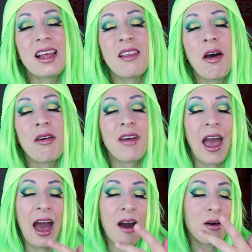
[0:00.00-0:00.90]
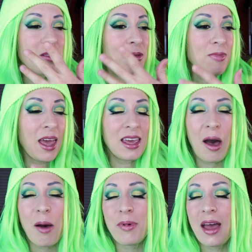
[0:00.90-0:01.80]
I love how the
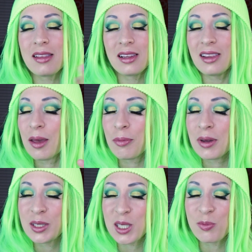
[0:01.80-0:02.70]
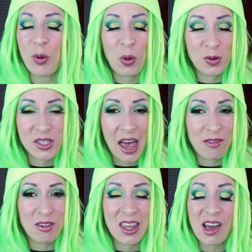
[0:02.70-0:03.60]
makeup and the lip, it just pulls
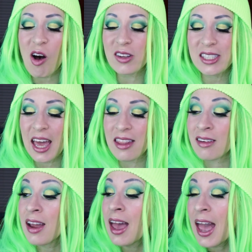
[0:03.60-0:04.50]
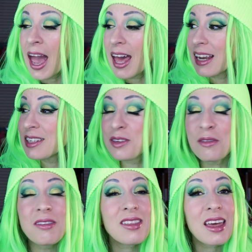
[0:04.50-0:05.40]
everything all together. And I
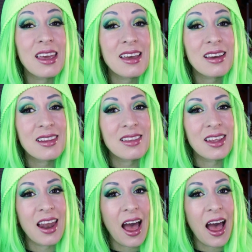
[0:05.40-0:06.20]
do think that